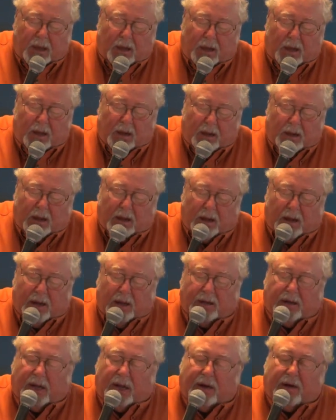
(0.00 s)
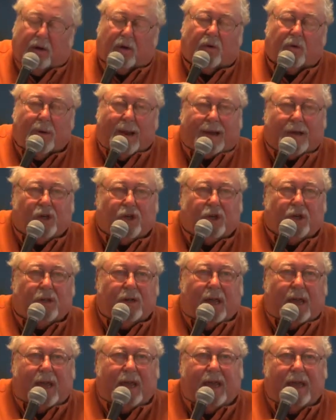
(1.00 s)
It is a
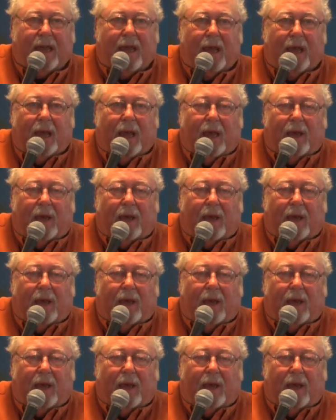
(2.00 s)
correction, a,